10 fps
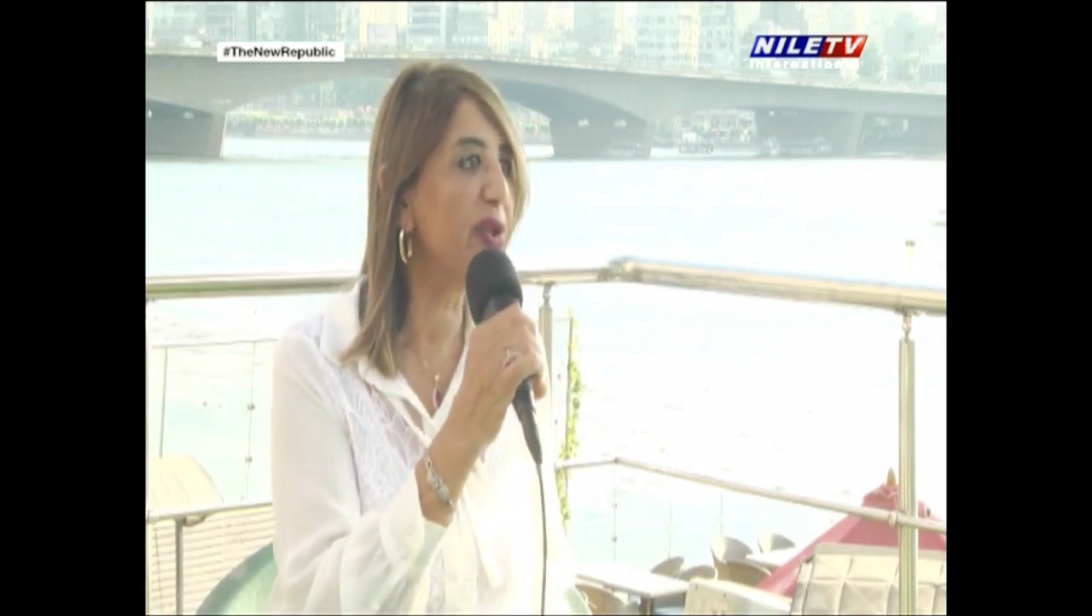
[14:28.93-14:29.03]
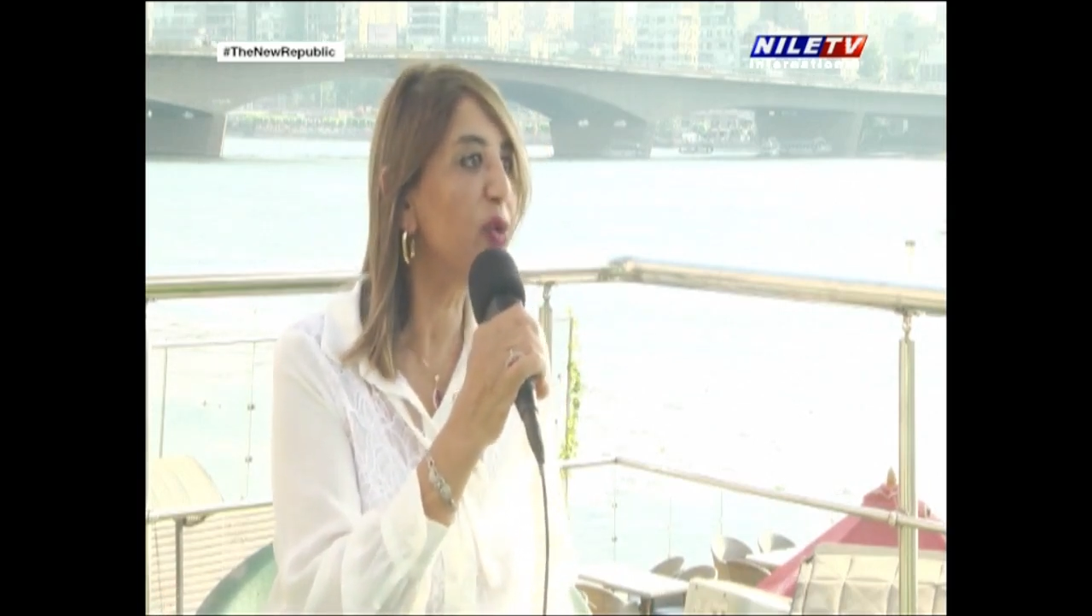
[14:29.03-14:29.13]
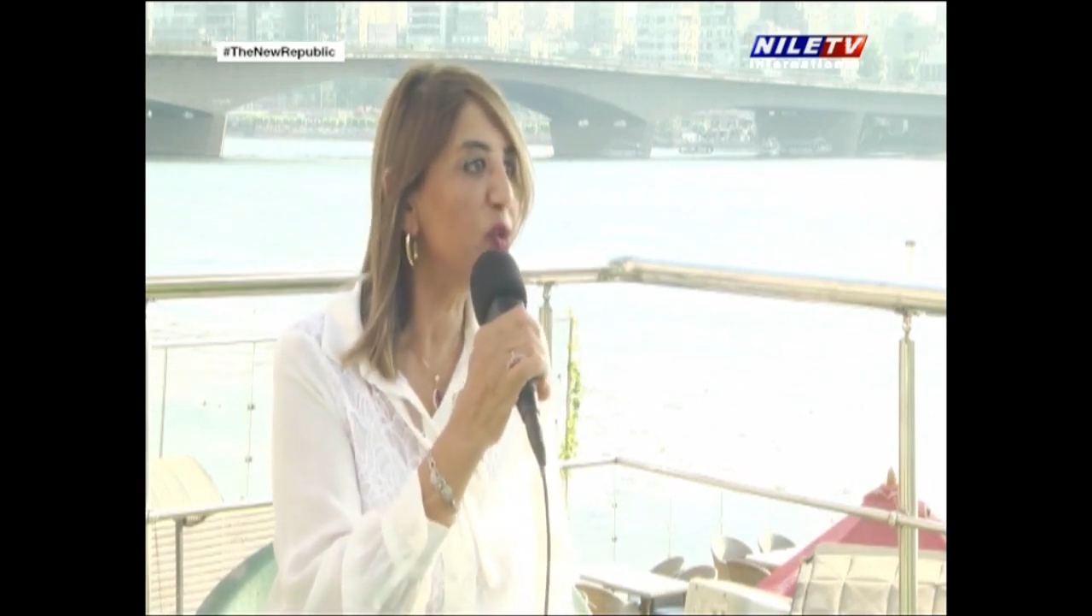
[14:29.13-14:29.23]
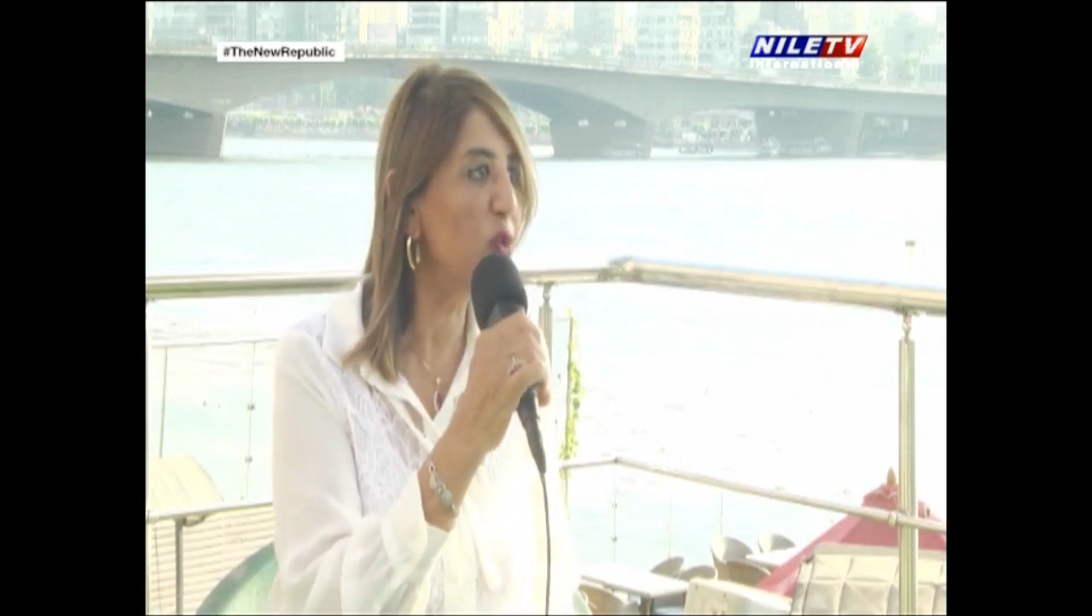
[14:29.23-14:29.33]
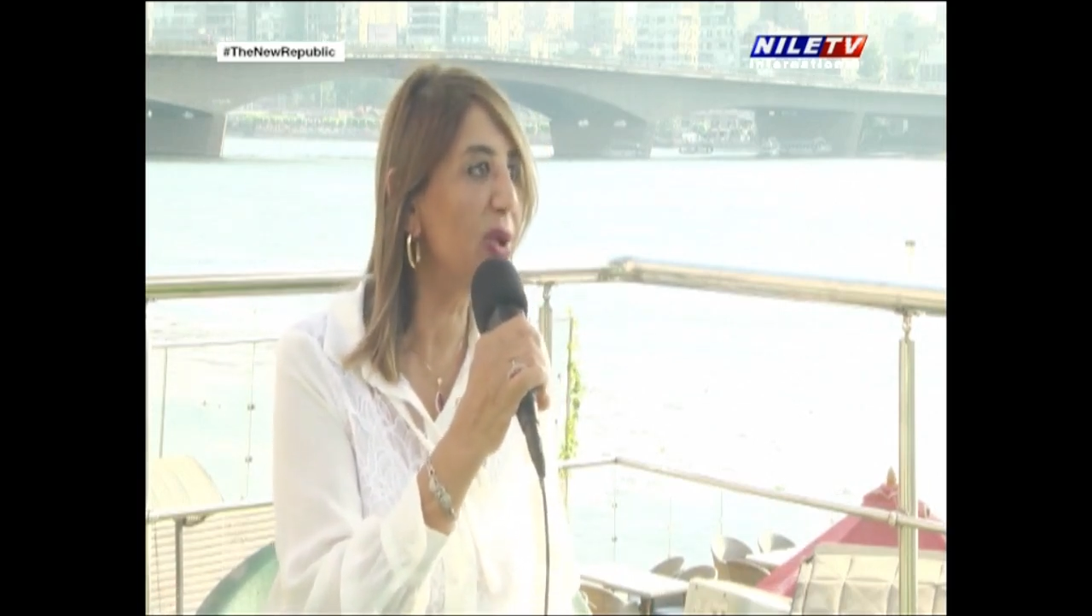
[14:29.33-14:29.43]
the
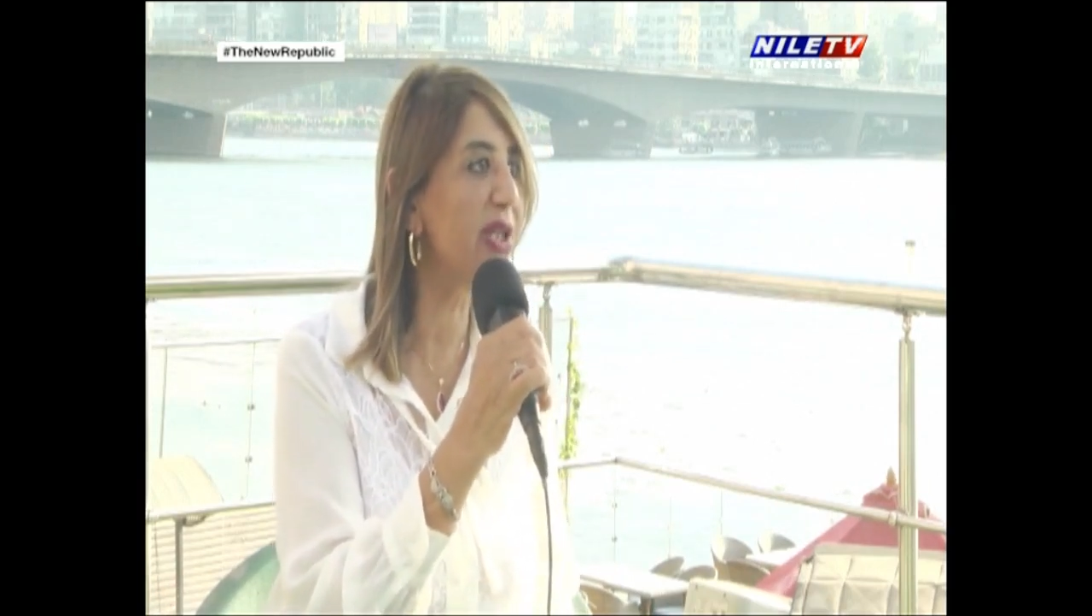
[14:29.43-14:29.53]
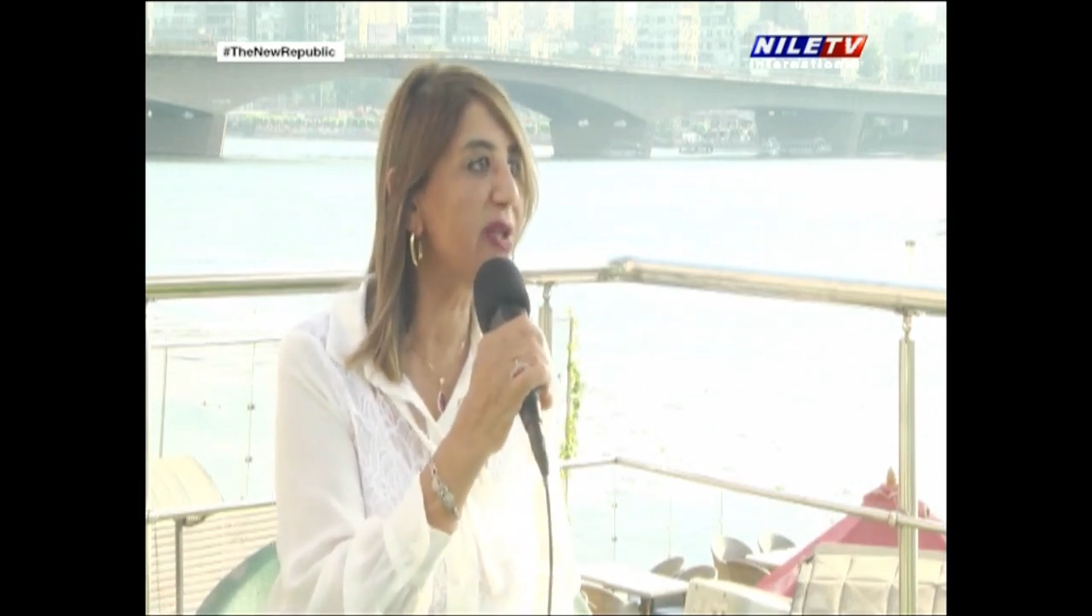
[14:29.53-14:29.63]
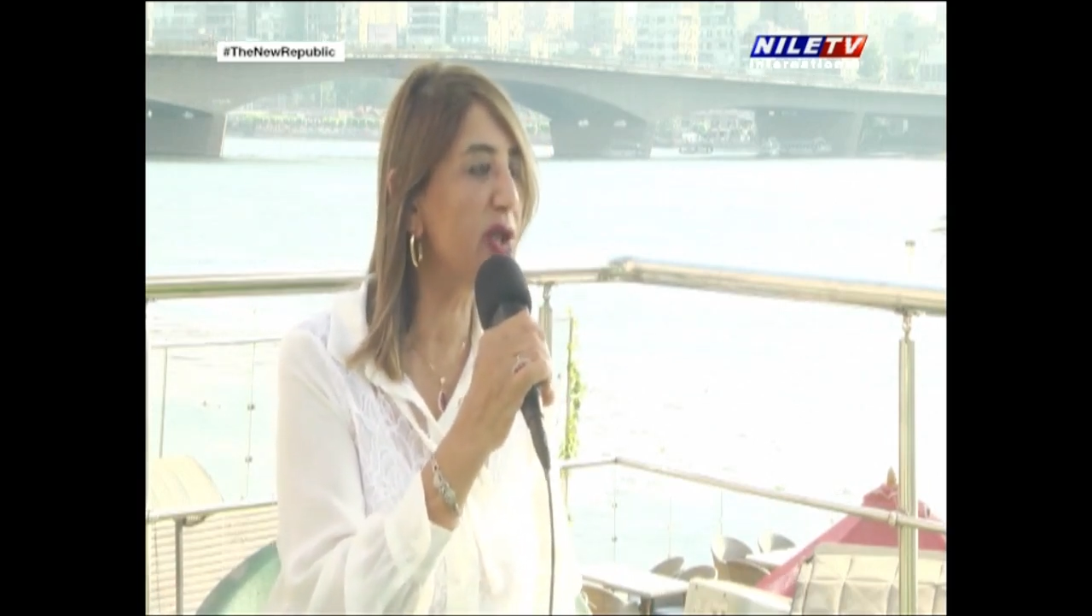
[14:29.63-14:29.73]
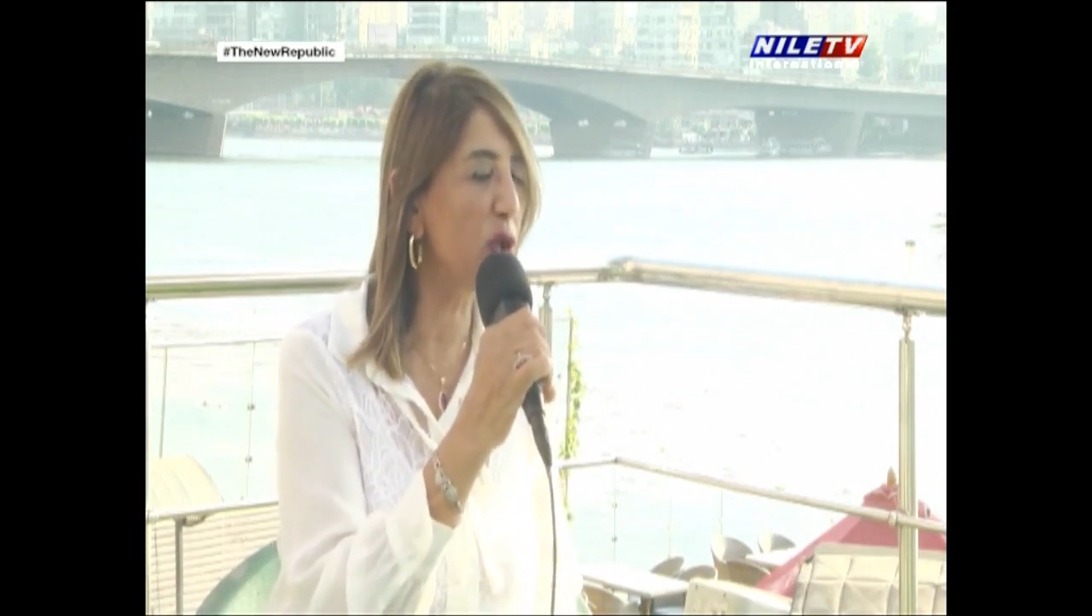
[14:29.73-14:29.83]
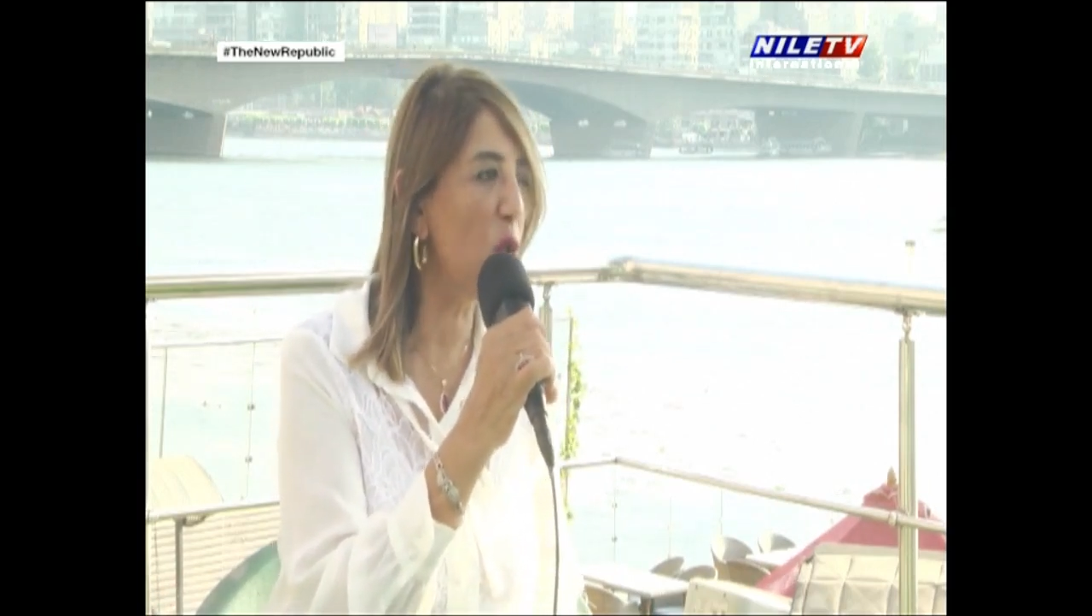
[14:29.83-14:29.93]
tools, the mm.